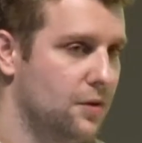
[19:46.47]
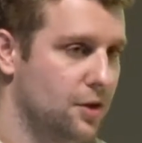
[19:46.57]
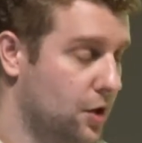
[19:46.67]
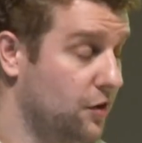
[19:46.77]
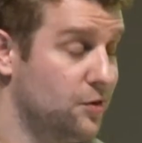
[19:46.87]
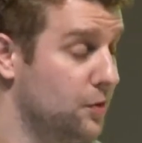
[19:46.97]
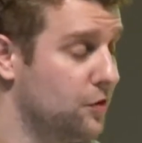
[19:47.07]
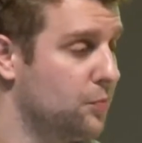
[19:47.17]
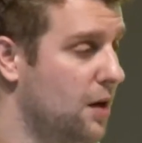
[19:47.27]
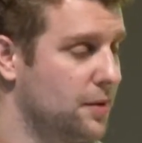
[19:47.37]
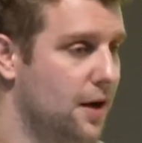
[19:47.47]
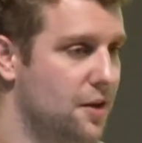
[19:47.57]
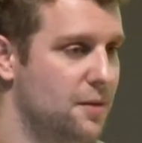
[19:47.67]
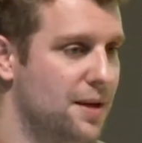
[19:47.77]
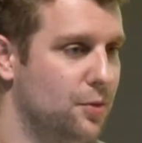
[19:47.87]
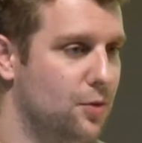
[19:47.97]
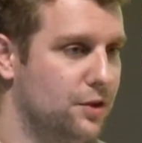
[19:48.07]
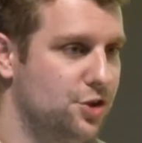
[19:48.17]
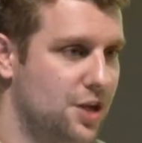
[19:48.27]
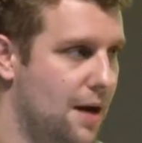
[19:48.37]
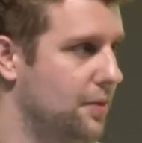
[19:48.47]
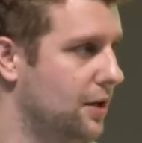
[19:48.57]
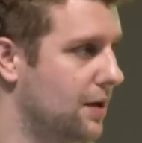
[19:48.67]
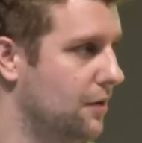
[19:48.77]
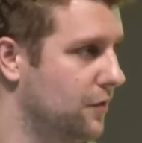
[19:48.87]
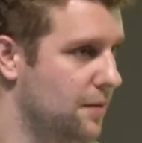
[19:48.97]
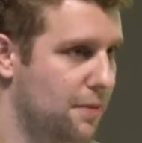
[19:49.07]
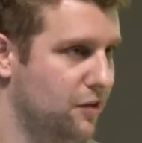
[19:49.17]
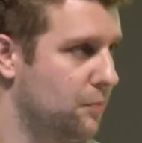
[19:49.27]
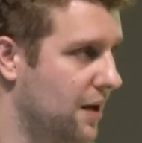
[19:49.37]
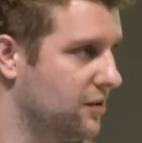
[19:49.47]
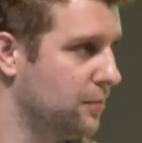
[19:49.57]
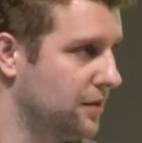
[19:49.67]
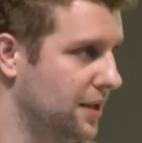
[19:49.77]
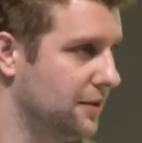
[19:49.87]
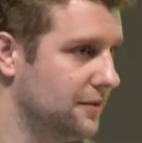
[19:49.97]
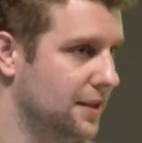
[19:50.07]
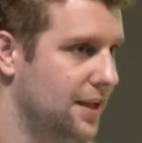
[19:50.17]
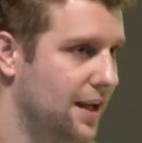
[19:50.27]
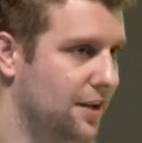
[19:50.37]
your customers probably aren't the people who are shopping around for the best possible deal.